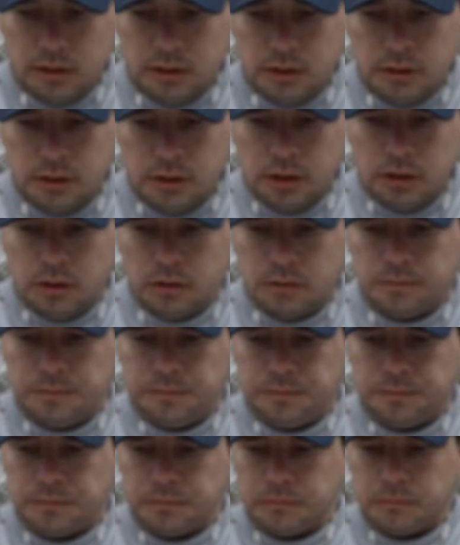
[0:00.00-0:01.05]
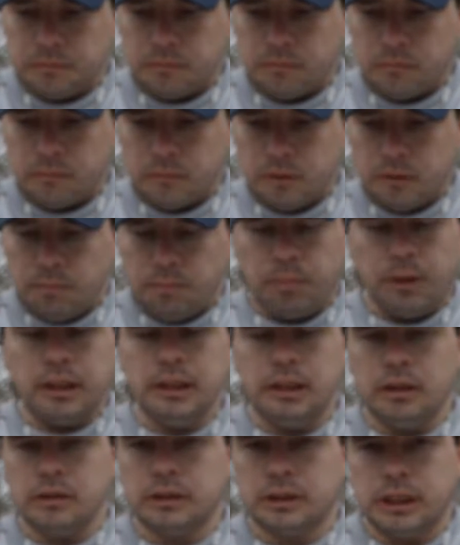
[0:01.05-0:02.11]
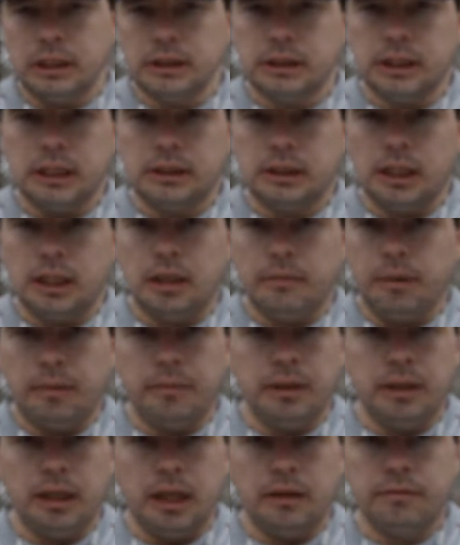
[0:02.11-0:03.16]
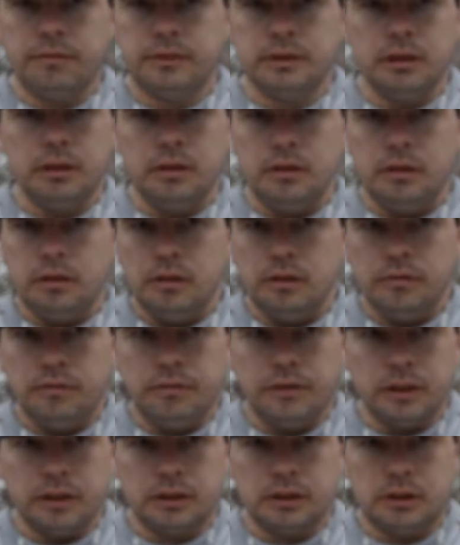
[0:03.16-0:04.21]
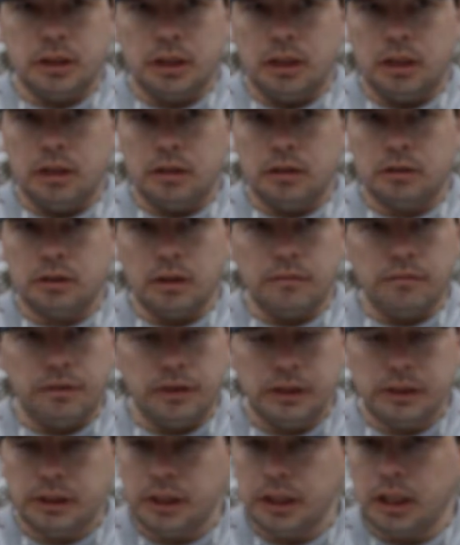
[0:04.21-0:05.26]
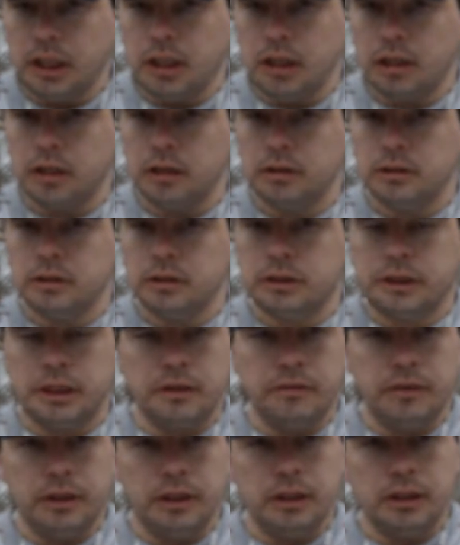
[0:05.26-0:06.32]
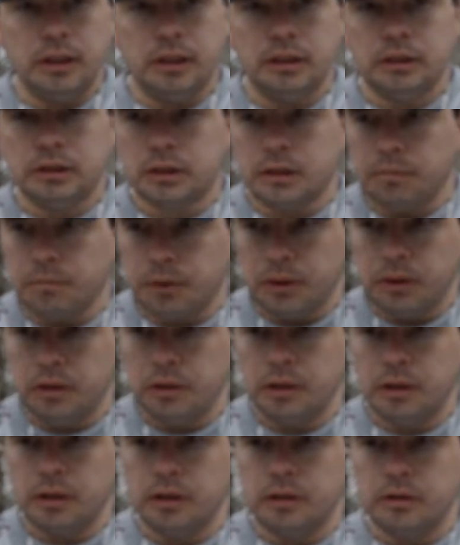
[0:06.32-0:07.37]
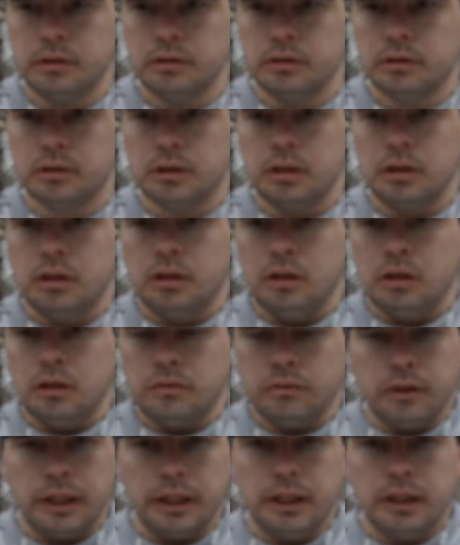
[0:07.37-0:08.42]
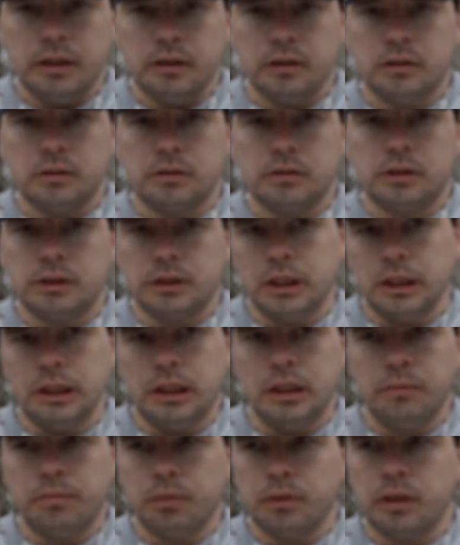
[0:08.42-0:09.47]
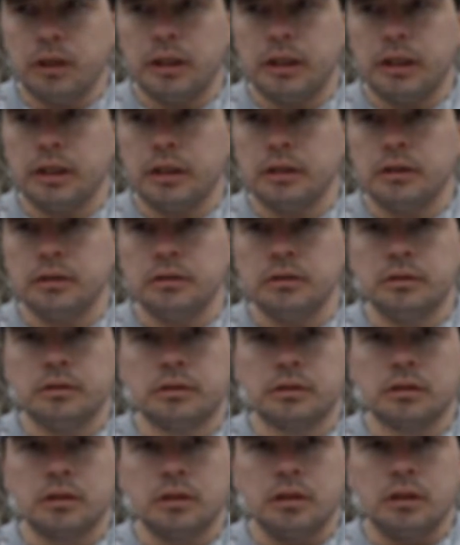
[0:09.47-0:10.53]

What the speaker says: So, but no, since that time, I mean, I've fixed some VCRs, DVDs, computers, radios, CD players,